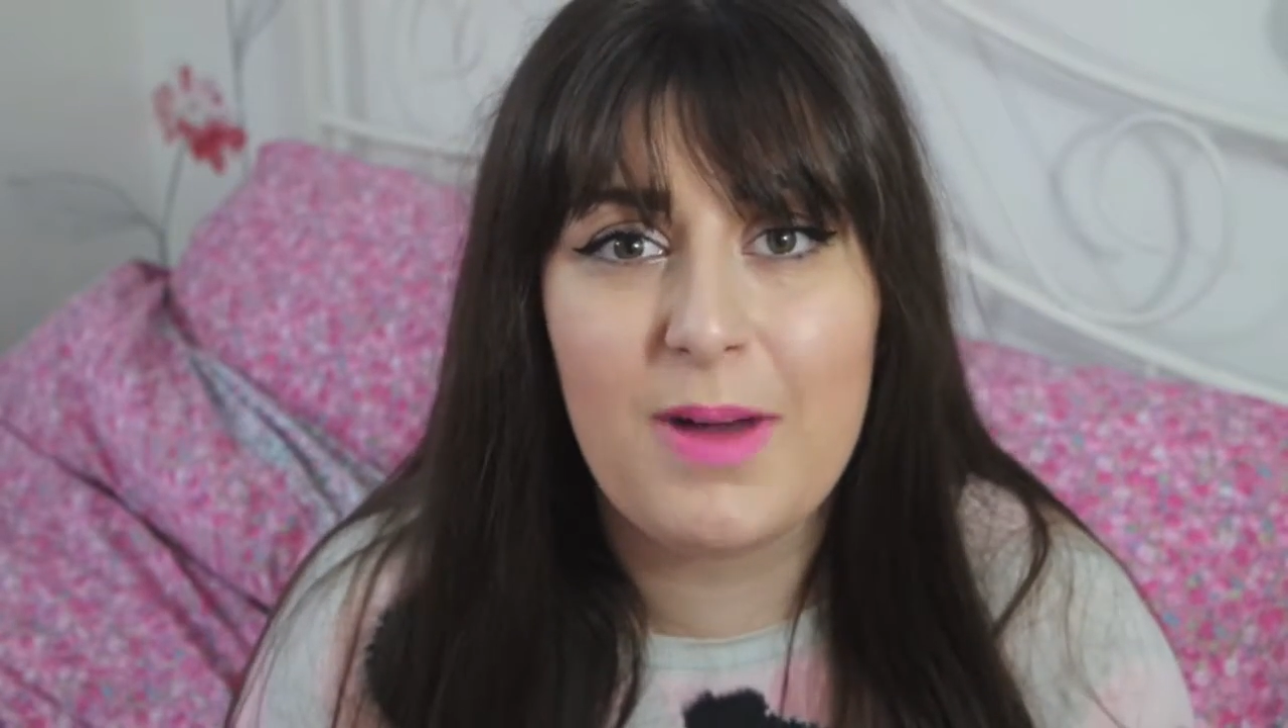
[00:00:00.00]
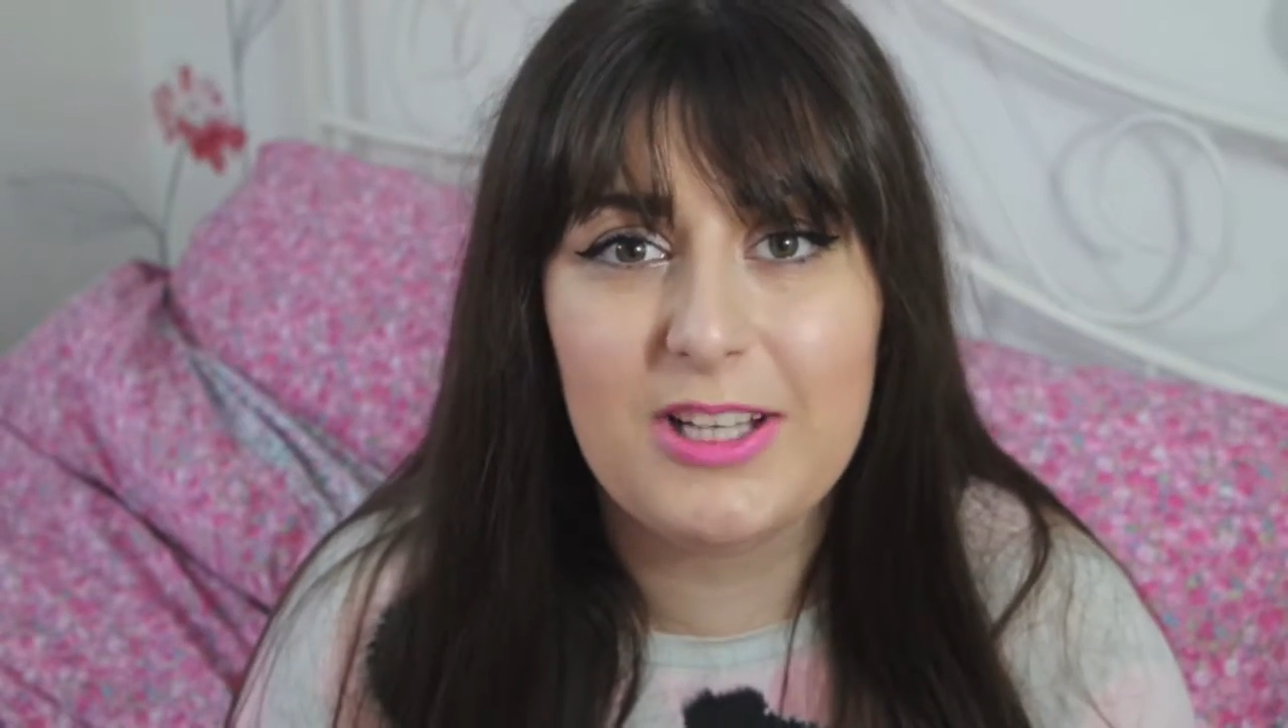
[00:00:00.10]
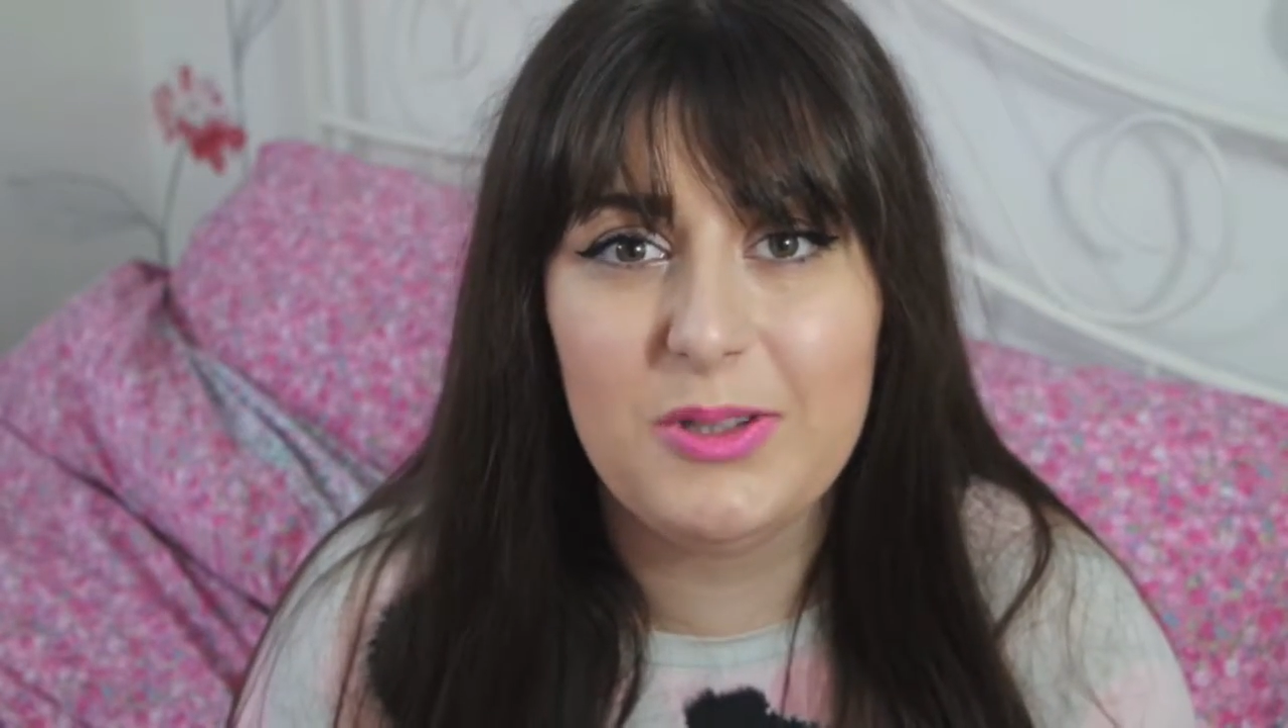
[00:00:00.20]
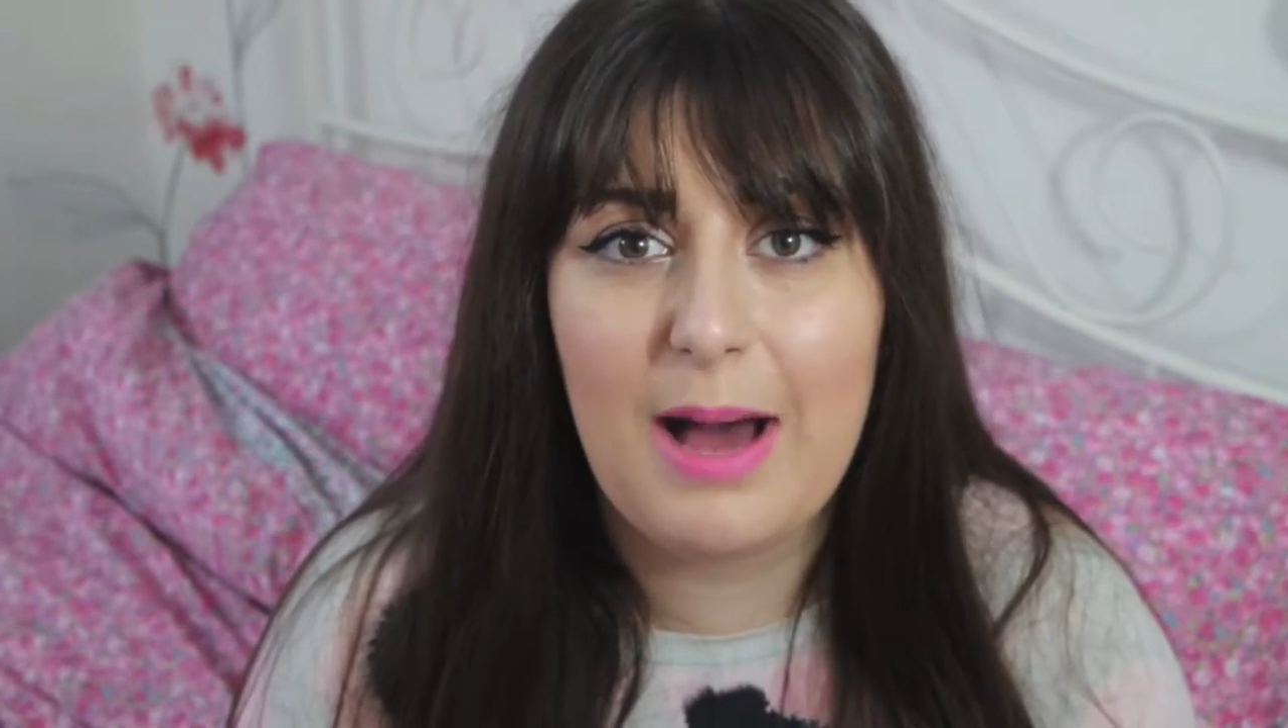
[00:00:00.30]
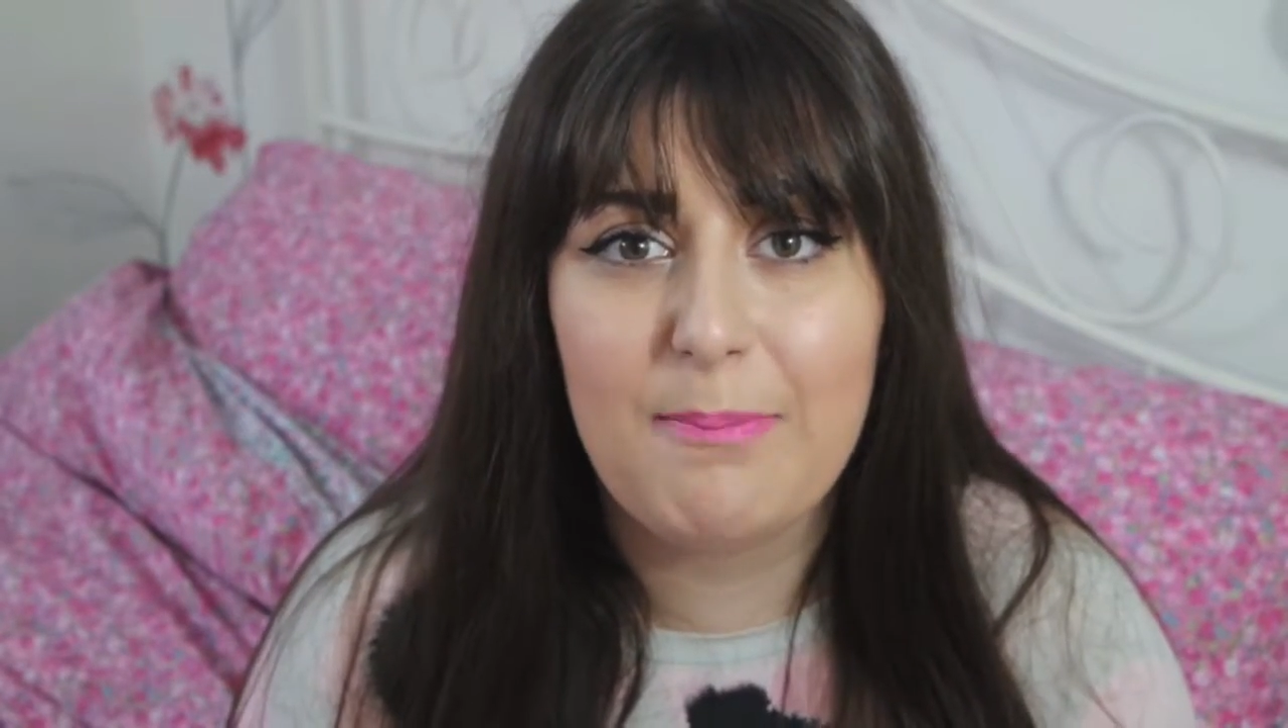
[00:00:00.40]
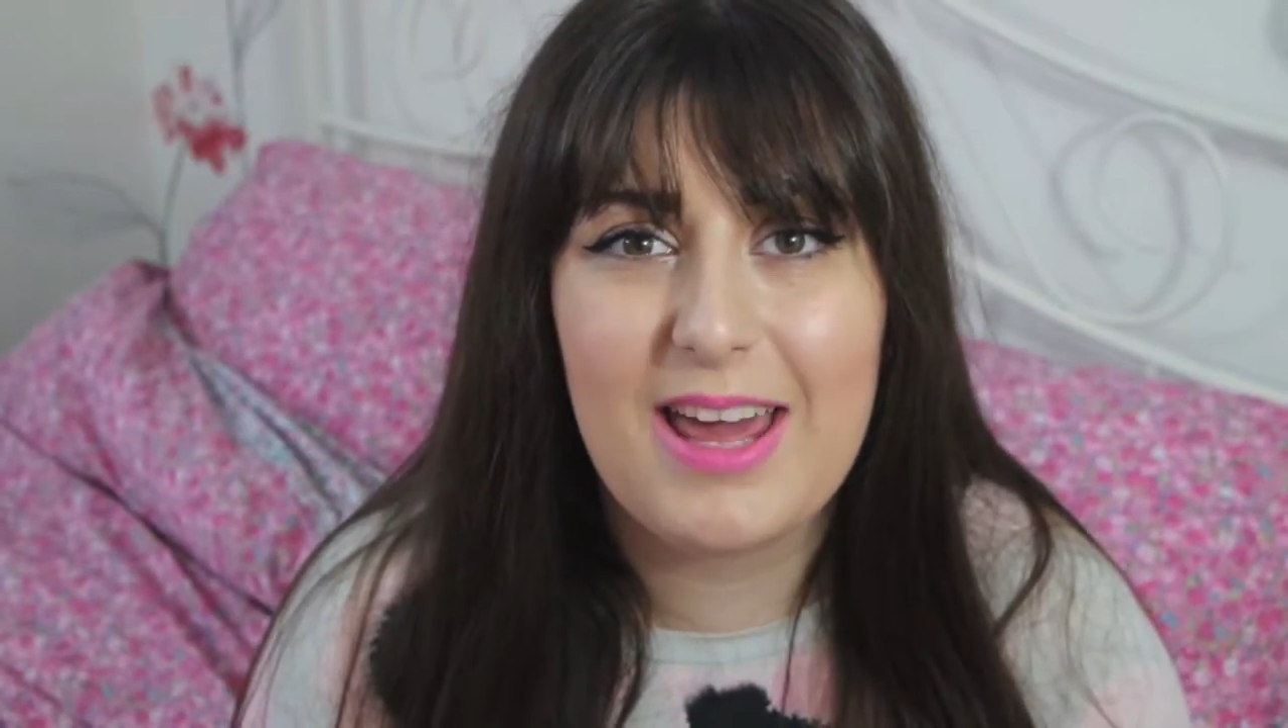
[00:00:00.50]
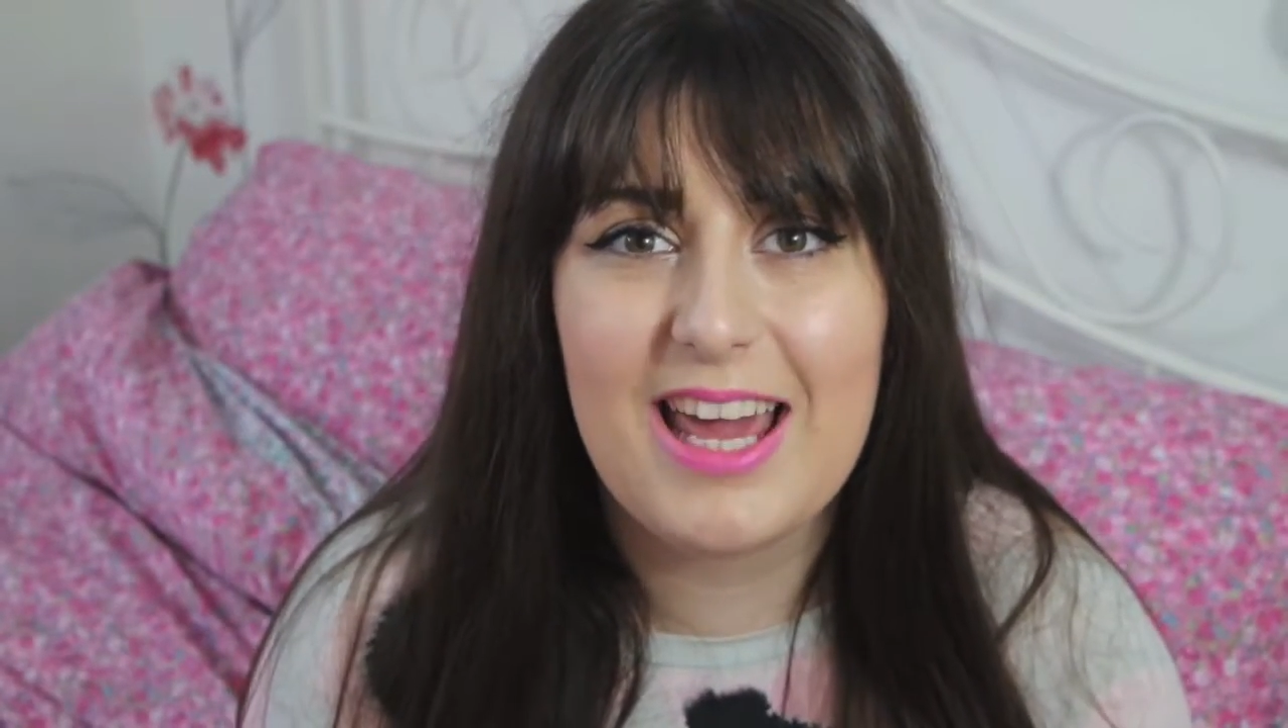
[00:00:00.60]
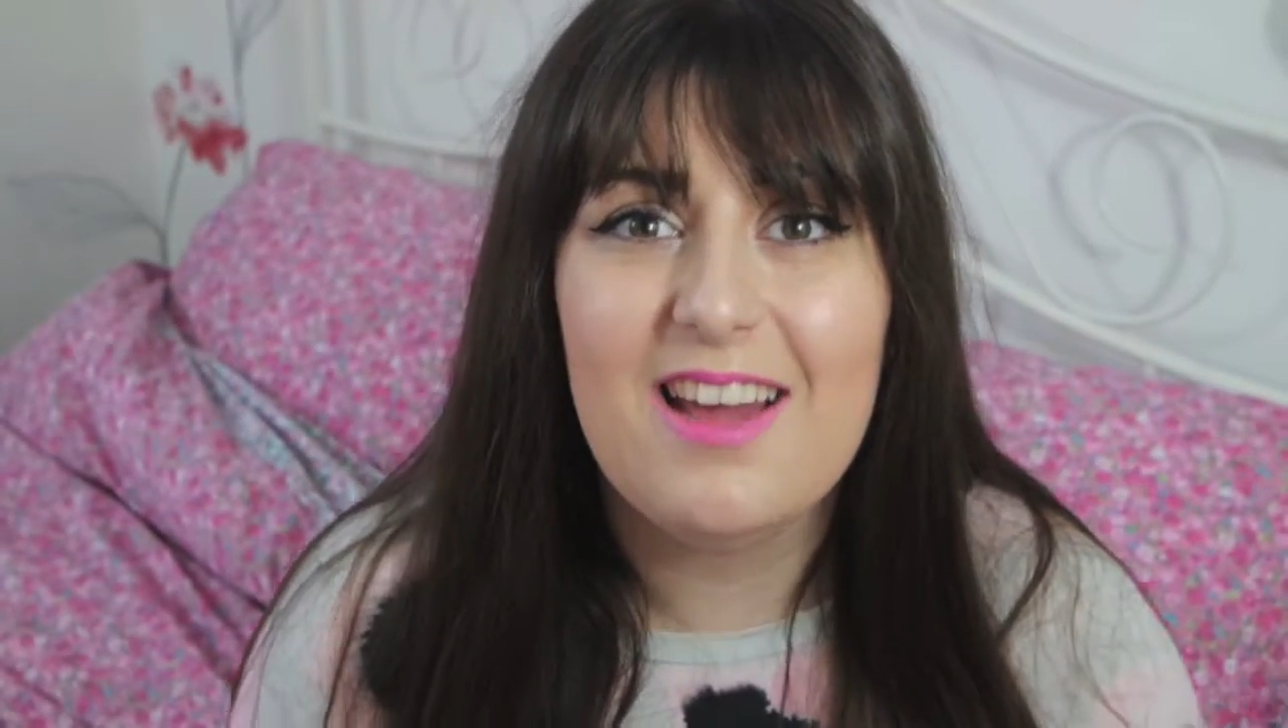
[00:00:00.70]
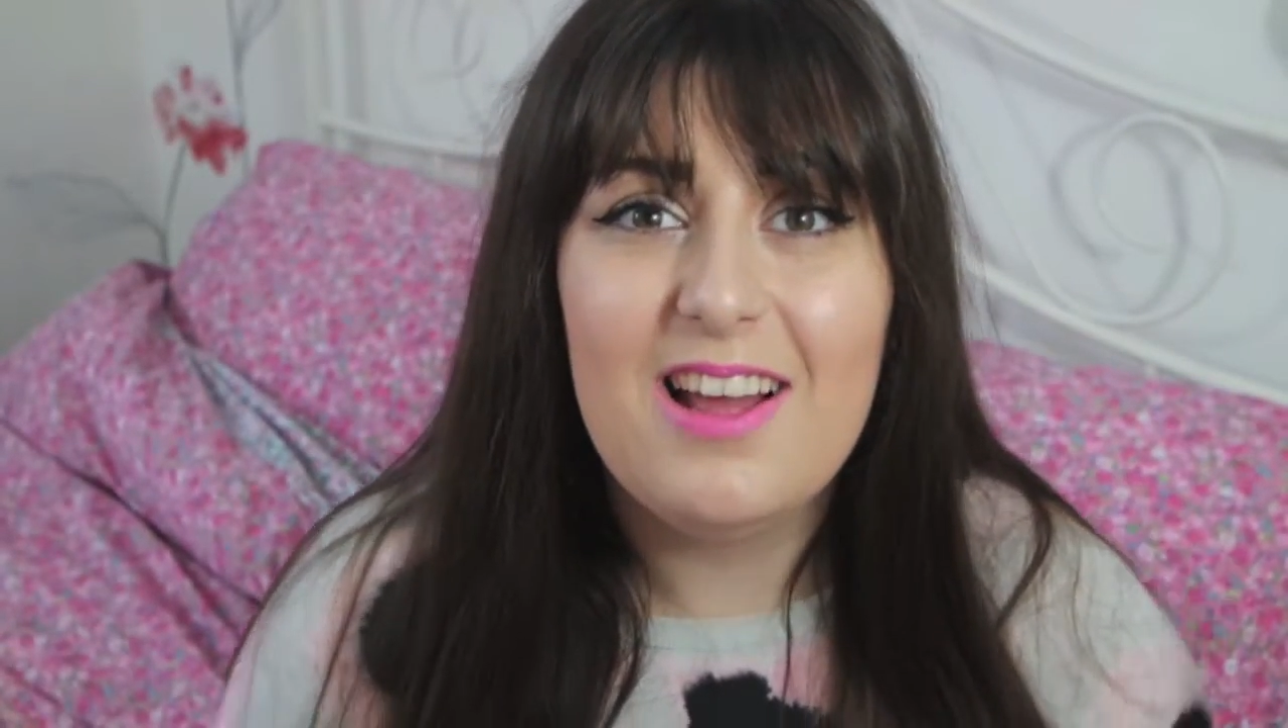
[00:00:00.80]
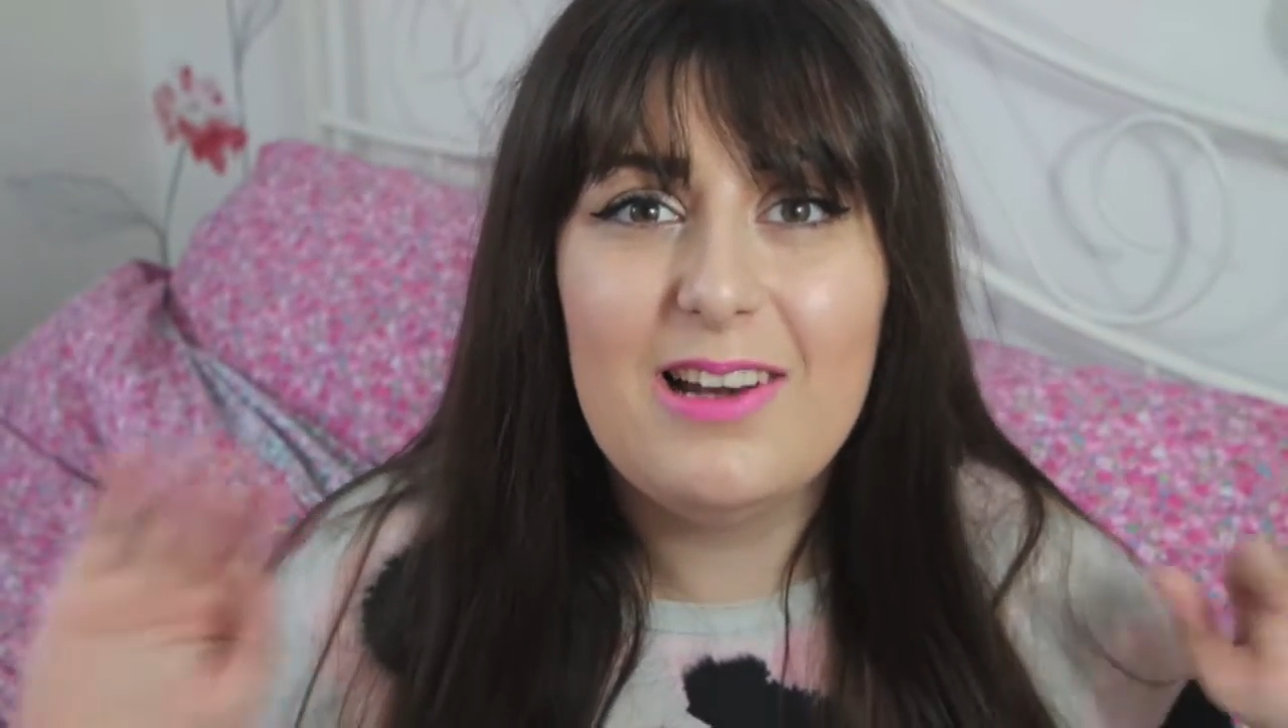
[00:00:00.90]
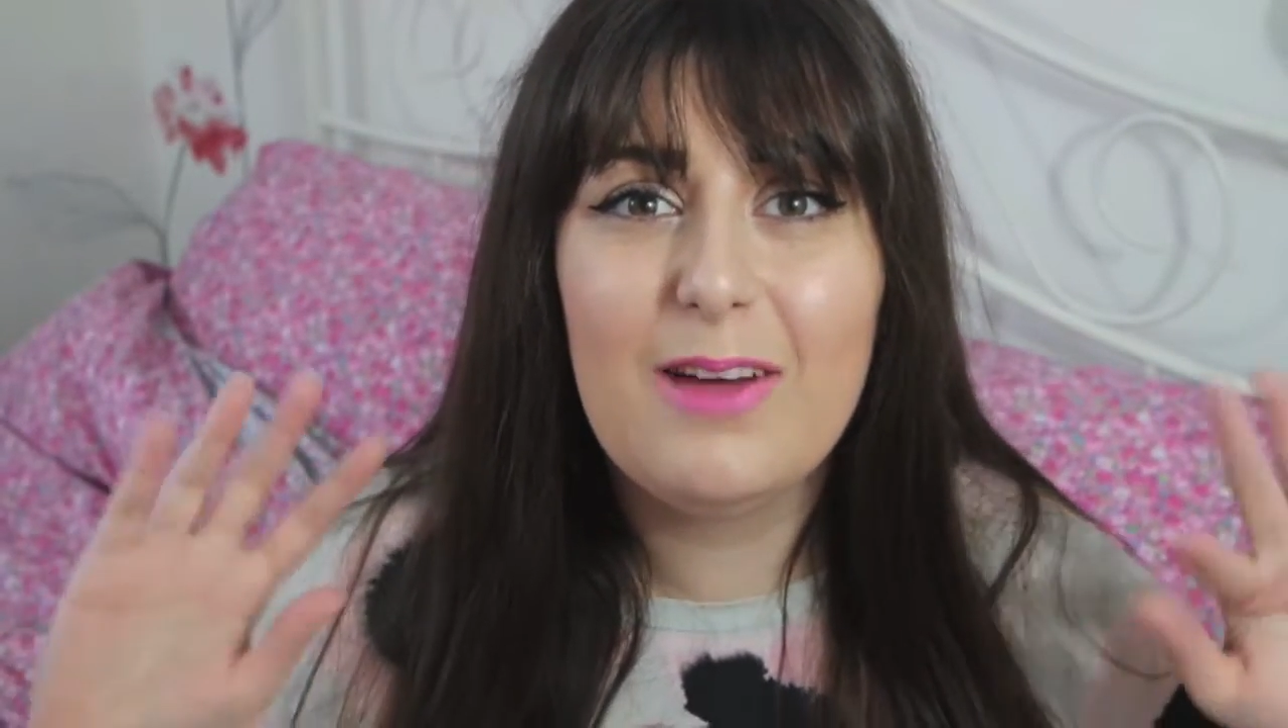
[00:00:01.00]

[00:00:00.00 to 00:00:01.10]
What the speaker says: makes you happy.